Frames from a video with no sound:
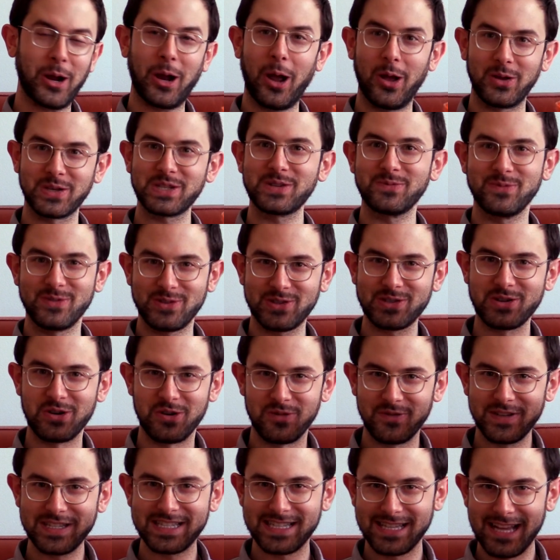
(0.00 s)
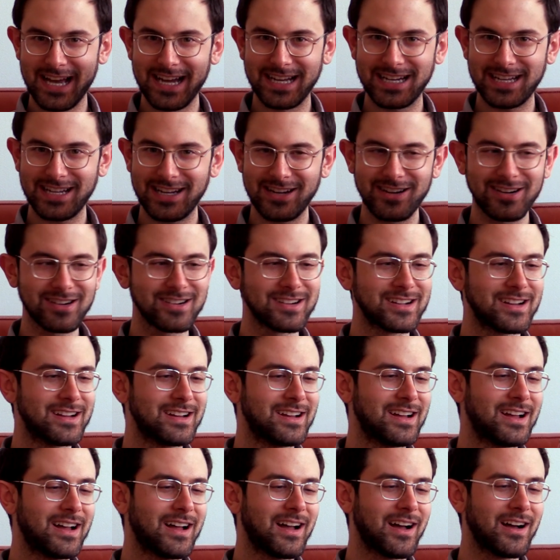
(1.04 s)
a customer service line here.
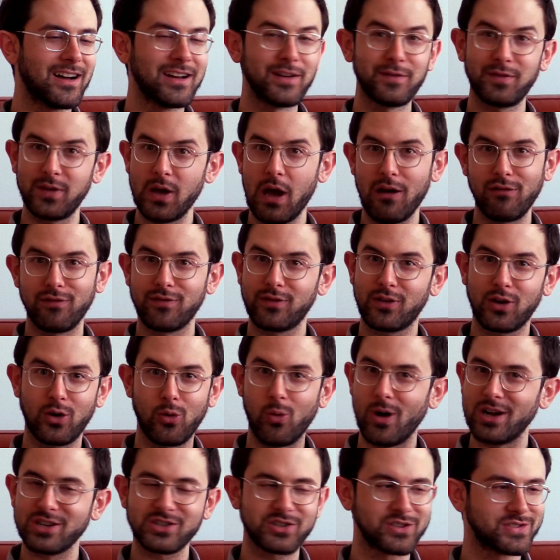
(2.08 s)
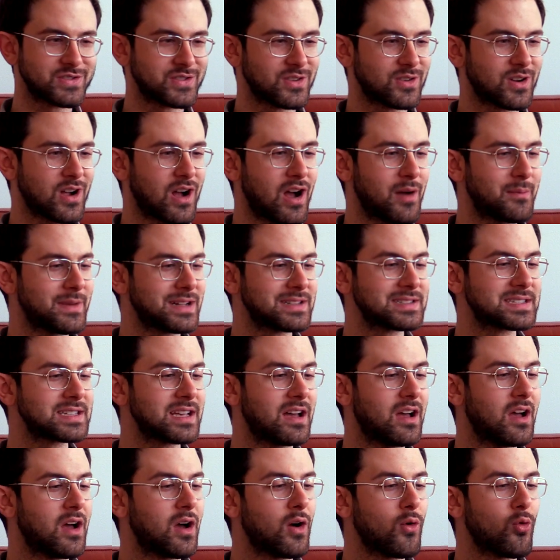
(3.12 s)
Uh, if you have questions or comments,
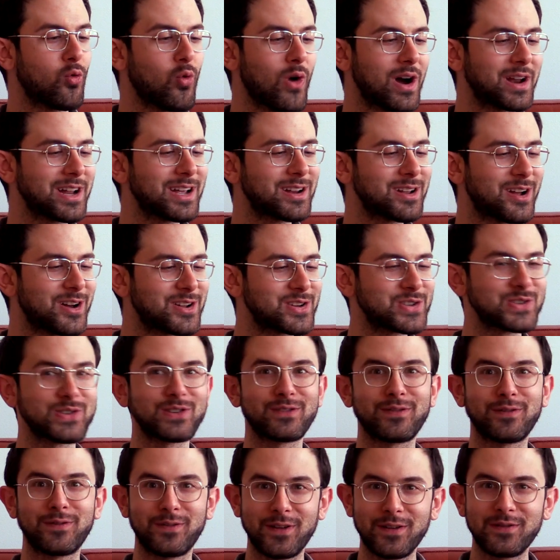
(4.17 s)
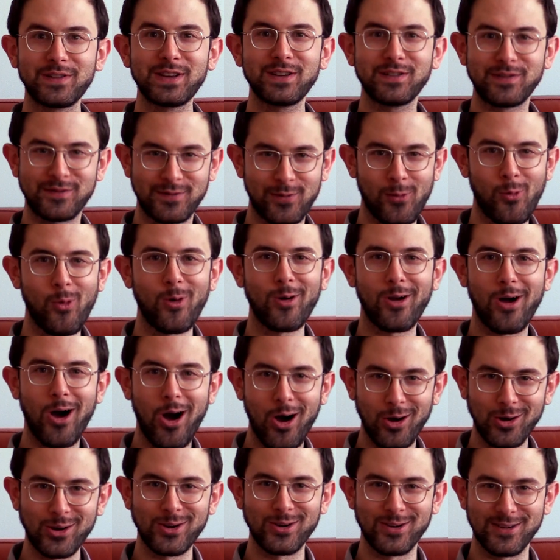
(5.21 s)
one eight hundred five four
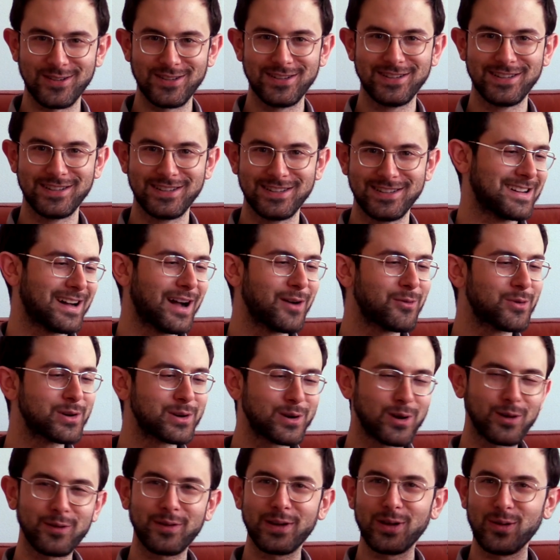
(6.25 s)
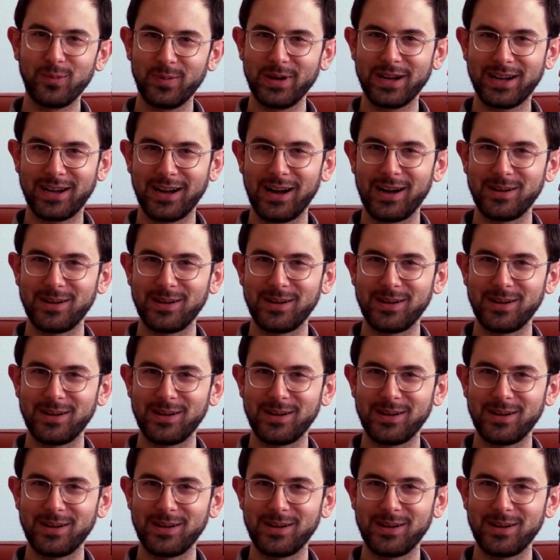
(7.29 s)
uncle. I wonder if he'll pick